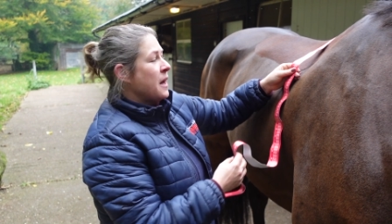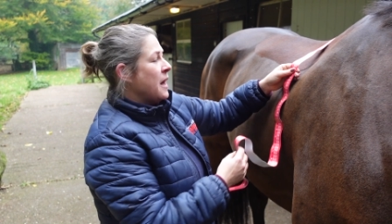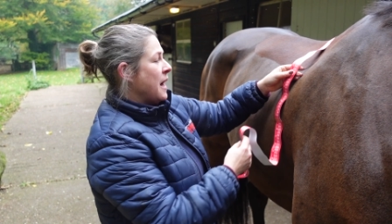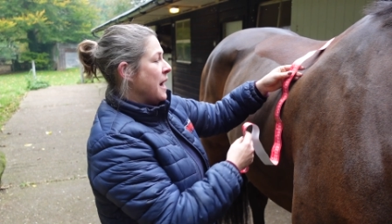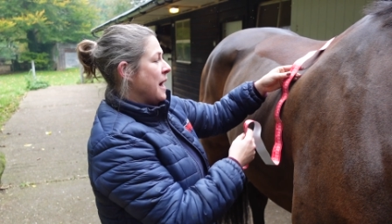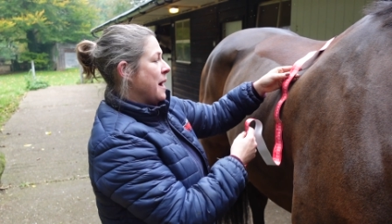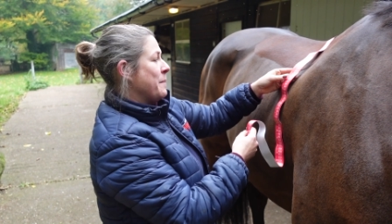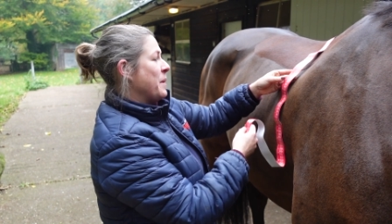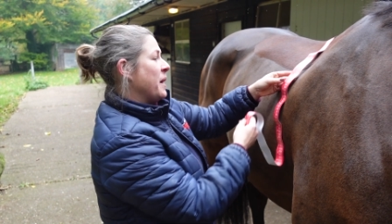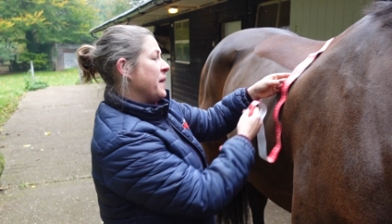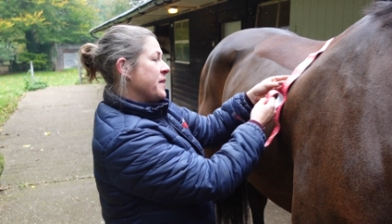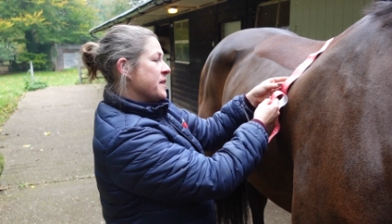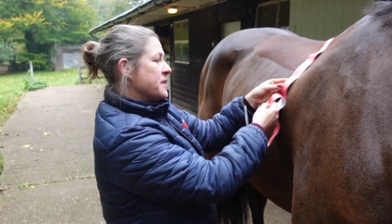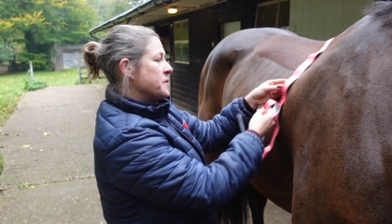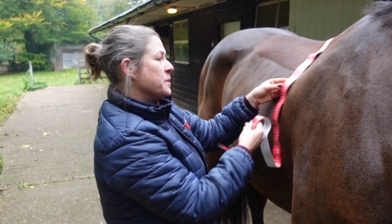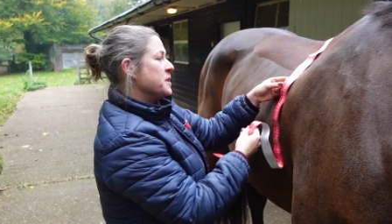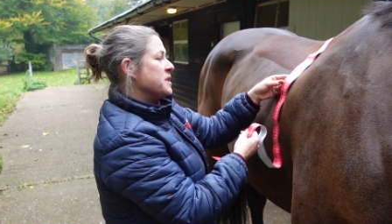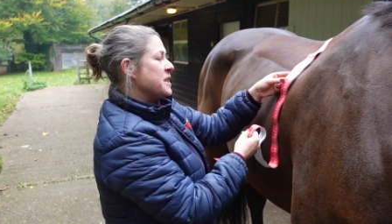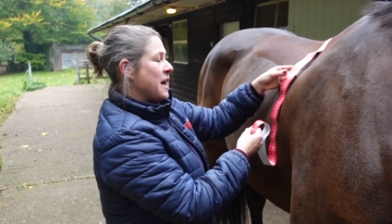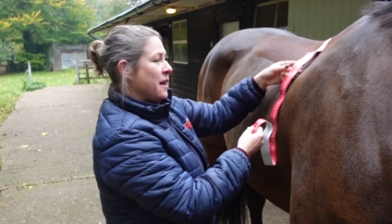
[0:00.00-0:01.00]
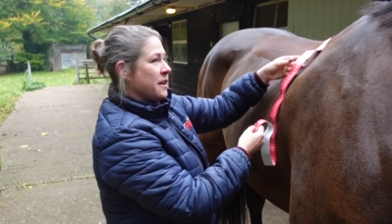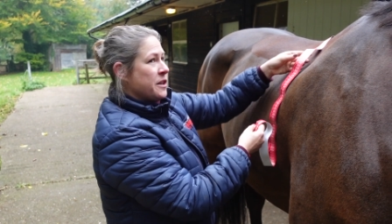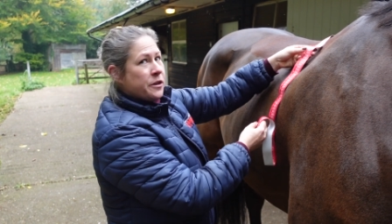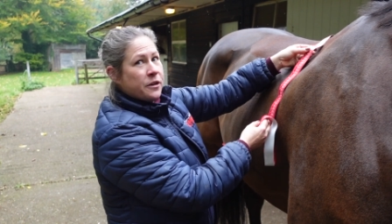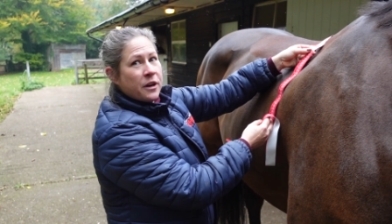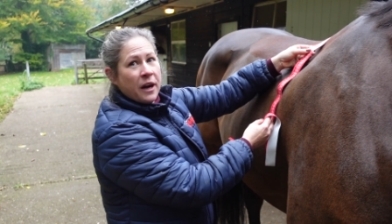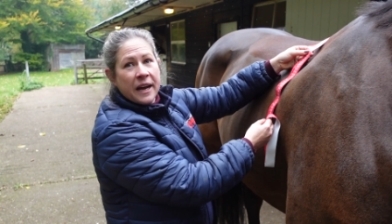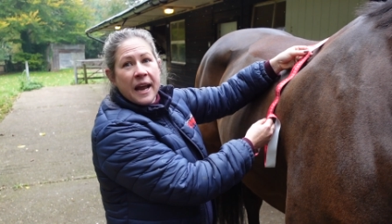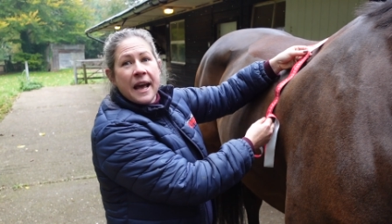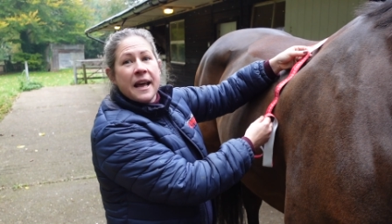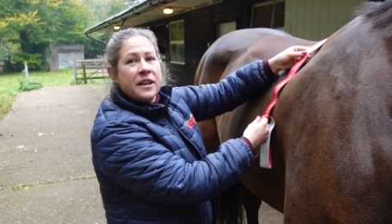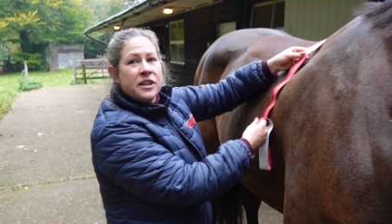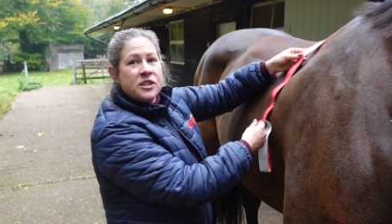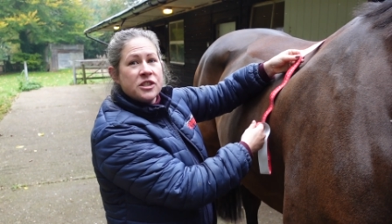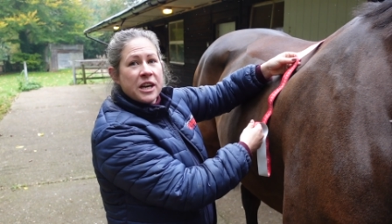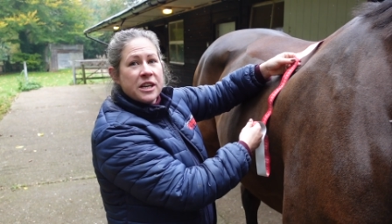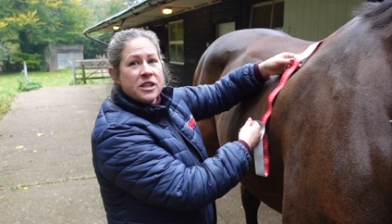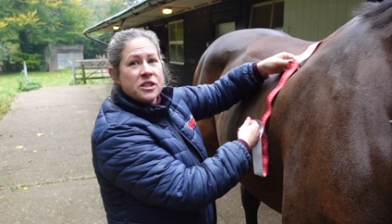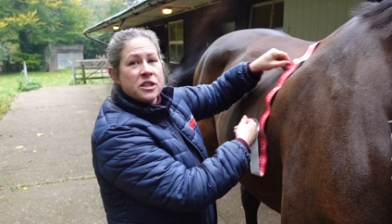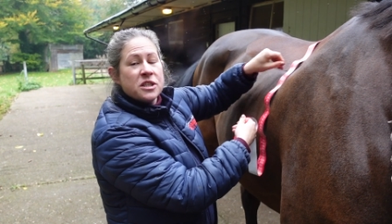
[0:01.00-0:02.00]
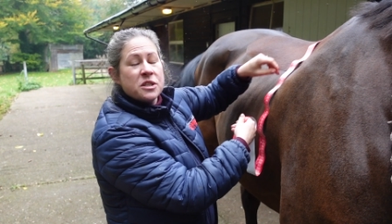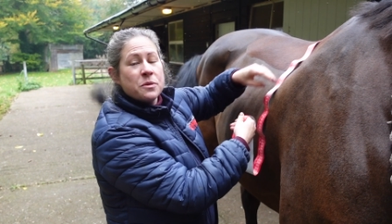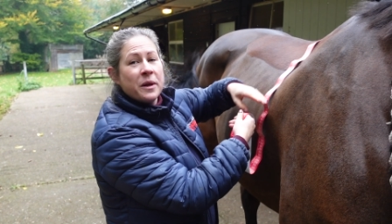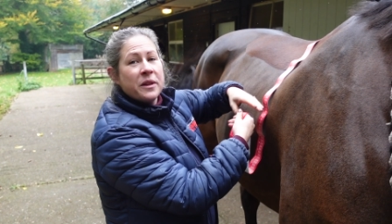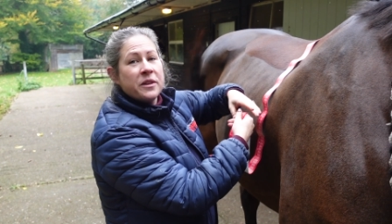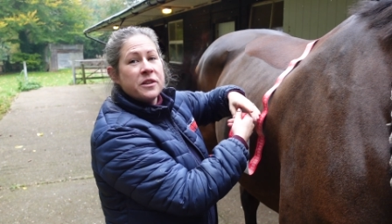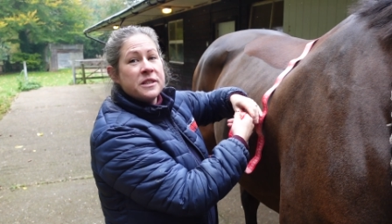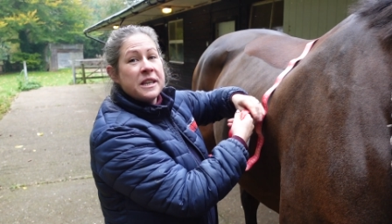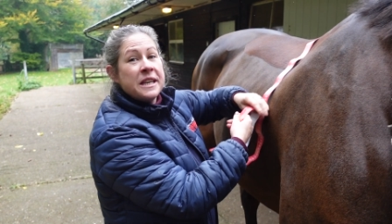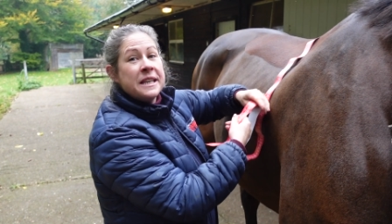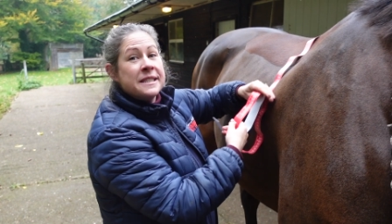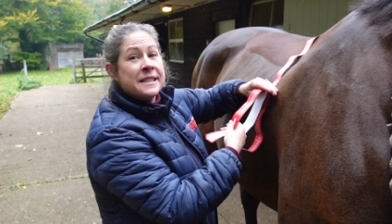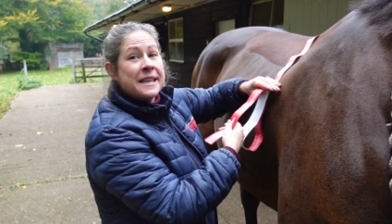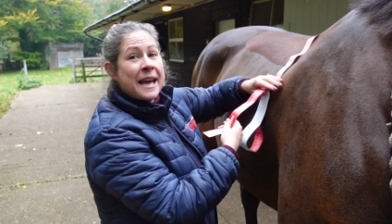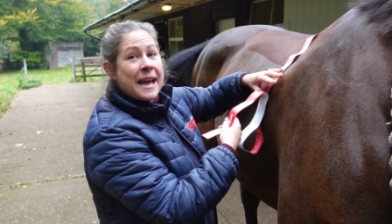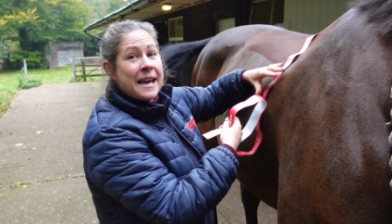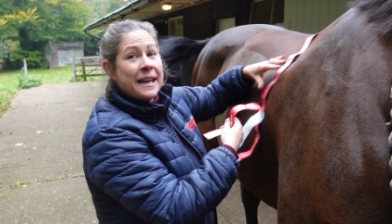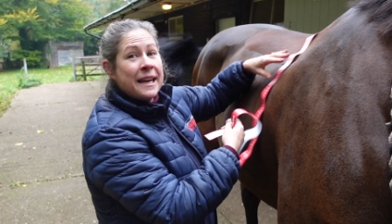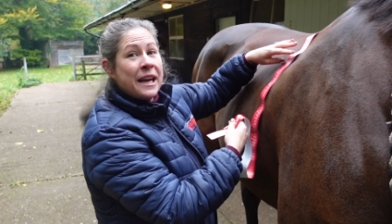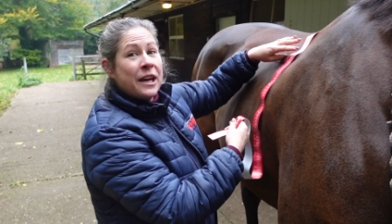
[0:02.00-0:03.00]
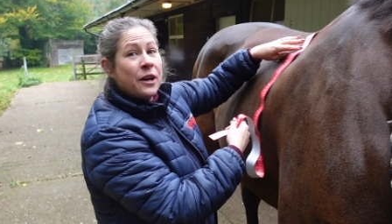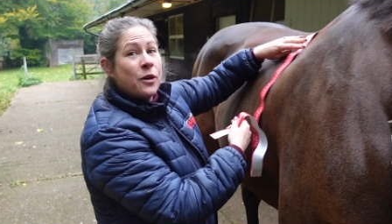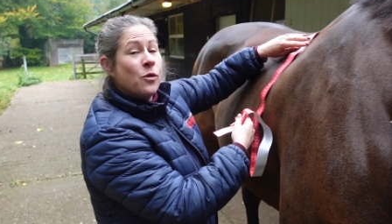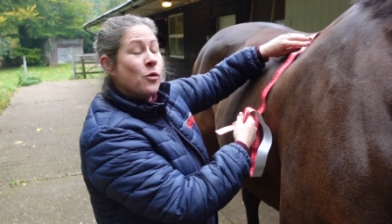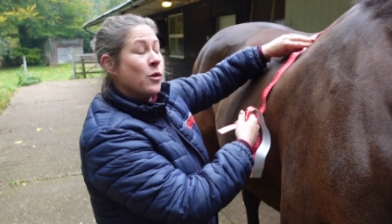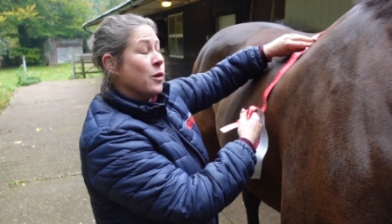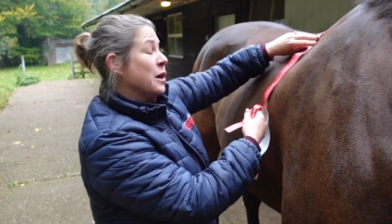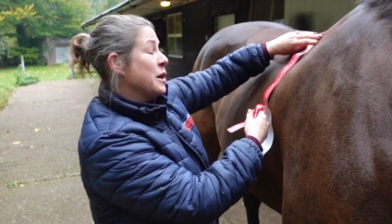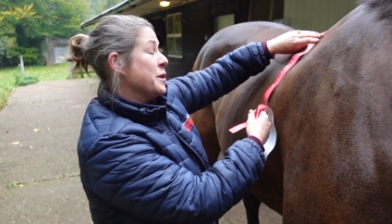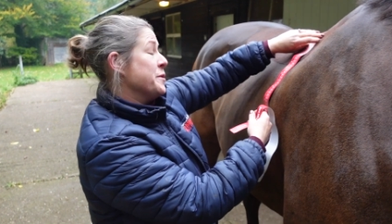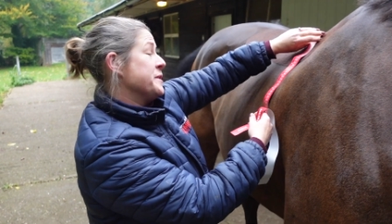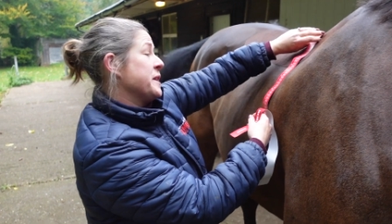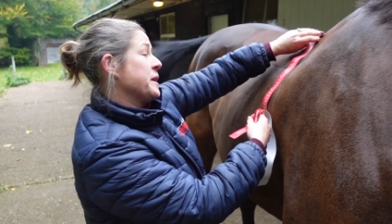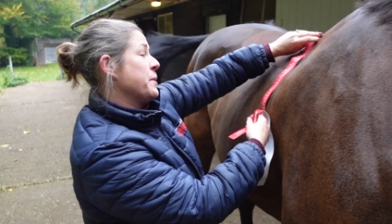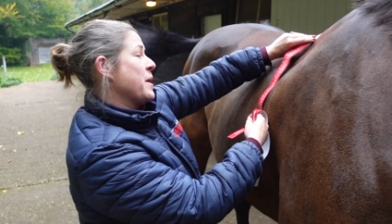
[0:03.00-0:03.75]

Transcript: And this will tell you kind of any changes, whether he's gaining or losing